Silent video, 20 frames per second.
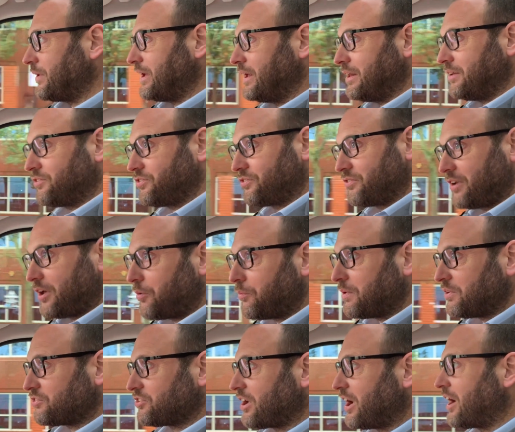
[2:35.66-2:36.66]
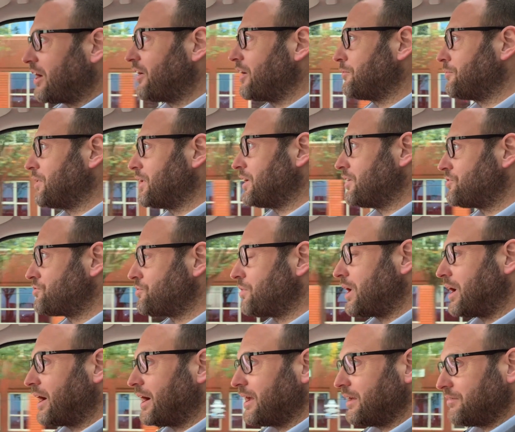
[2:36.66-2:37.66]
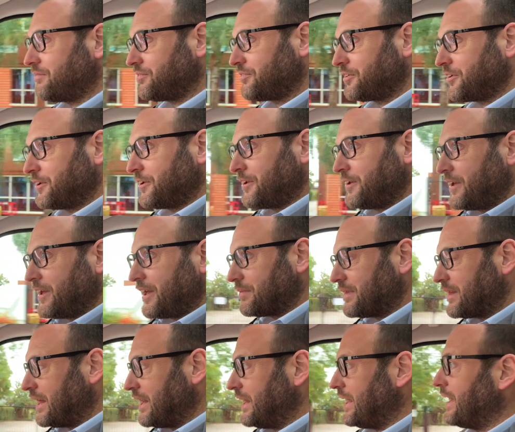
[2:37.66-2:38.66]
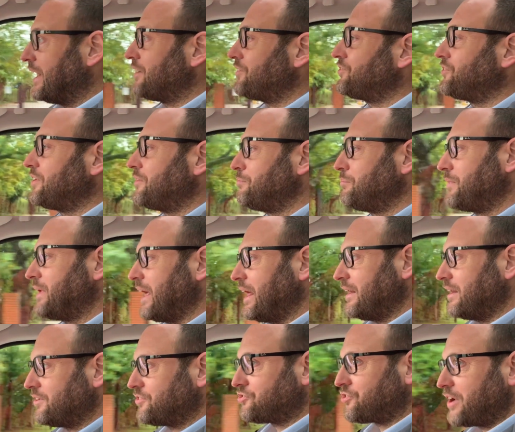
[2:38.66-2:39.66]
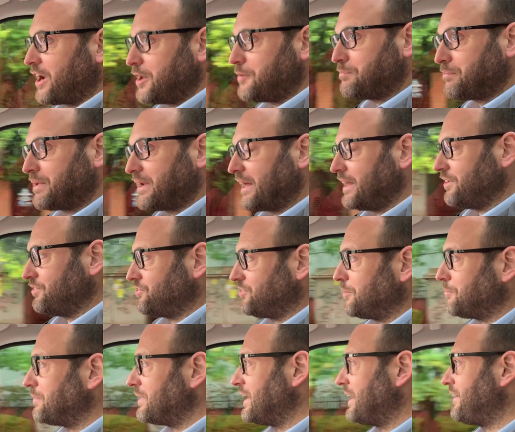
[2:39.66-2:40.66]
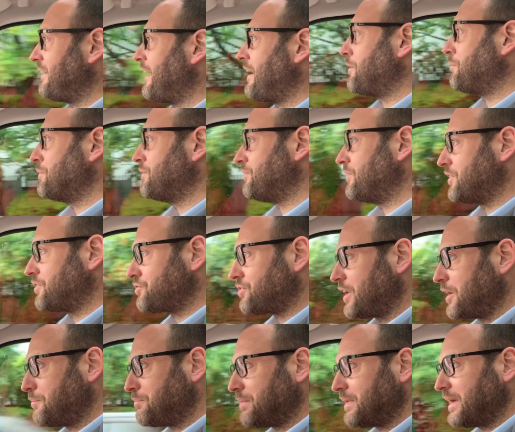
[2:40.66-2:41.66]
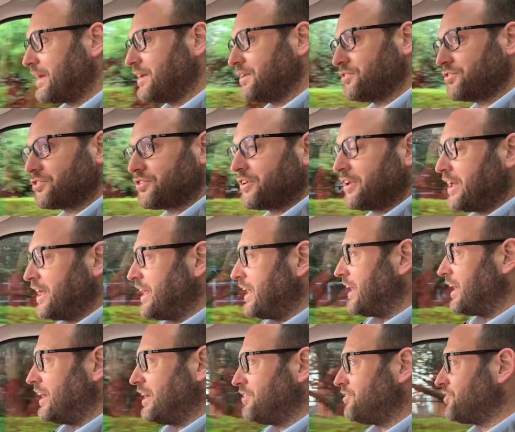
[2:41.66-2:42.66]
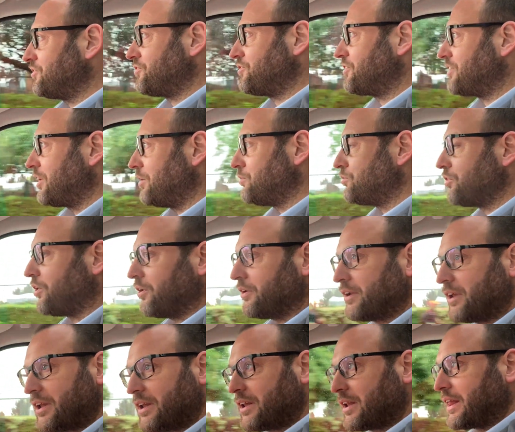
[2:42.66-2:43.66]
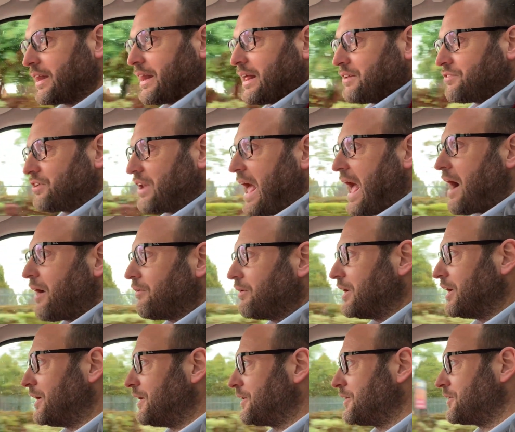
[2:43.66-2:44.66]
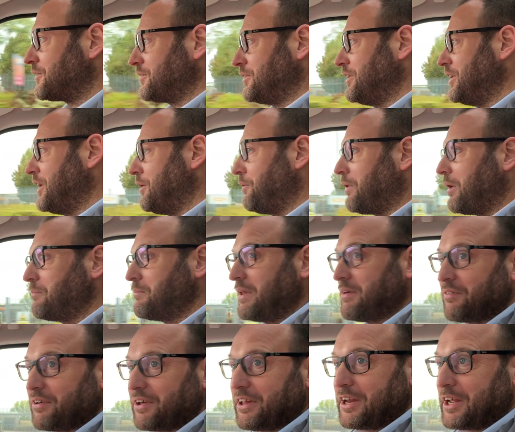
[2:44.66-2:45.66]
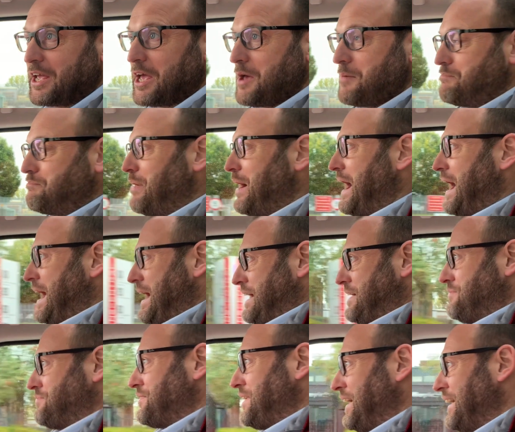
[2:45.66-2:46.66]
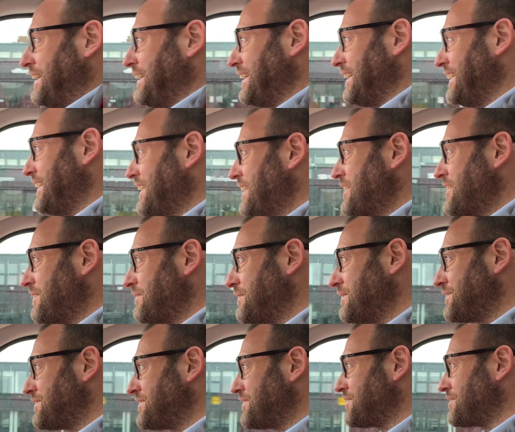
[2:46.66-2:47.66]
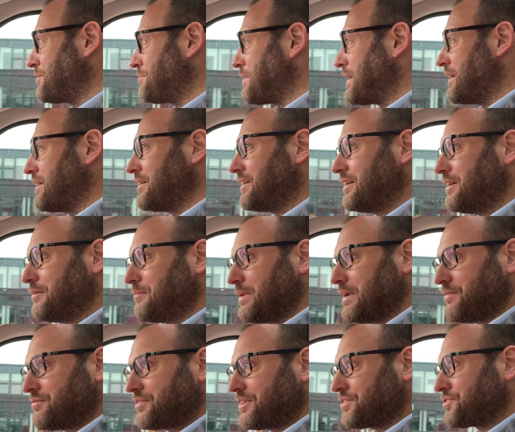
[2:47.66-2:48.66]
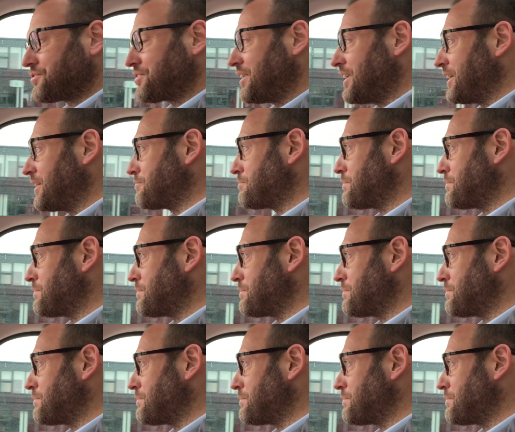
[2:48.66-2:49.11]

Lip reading: He doesn't know which car I'm going to drive. Then he has to get the trade plates, somebody's out with the trade plates, and it just goes on. And that's an hour, you know, I'm never going to get back, frankly, which is a bit frustrating.